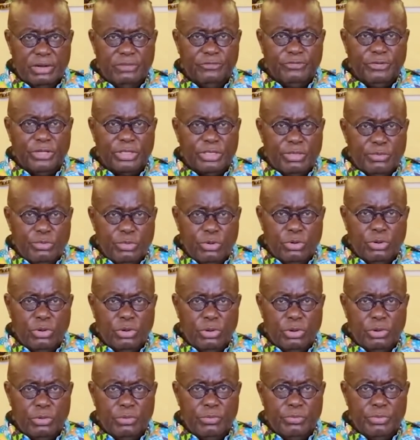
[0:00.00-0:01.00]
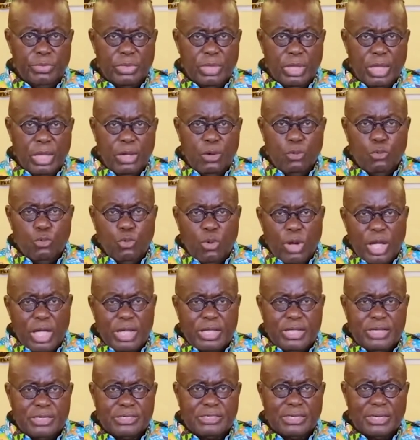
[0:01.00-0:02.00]
Furthermore,
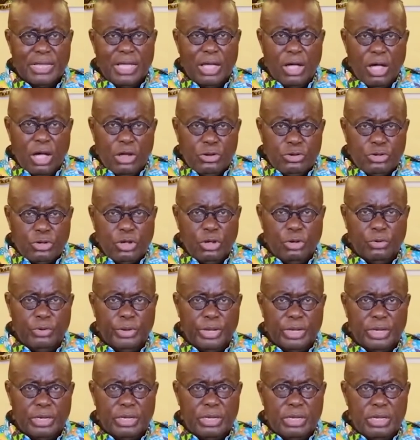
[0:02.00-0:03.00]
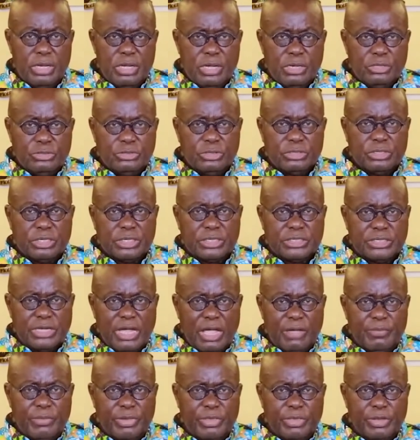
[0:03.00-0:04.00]
work is ongoing to
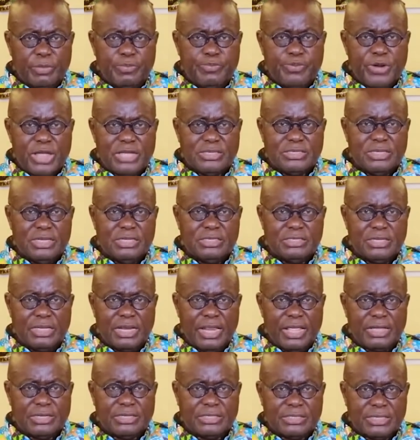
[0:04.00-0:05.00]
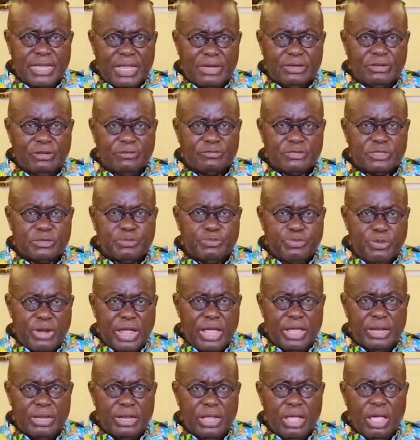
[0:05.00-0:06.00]
determine the presence and extent of
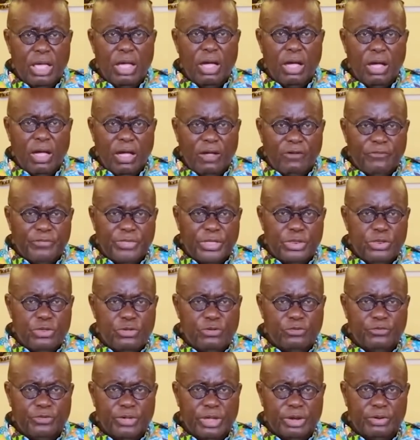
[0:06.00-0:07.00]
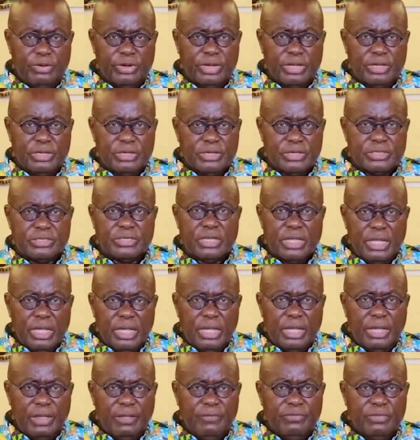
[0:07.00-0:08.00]
spread of the new variants
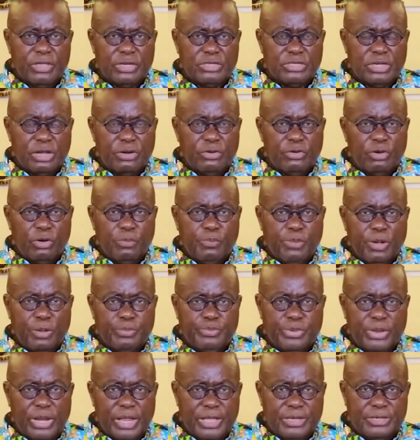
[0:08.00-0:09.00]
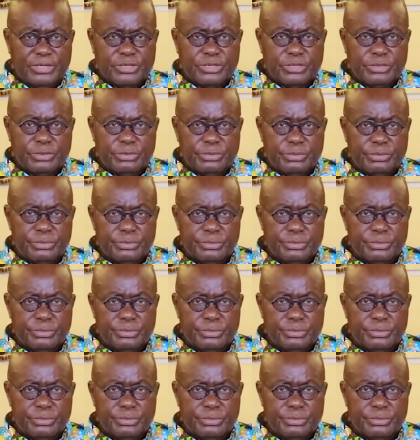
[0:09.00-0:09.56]
in the general population.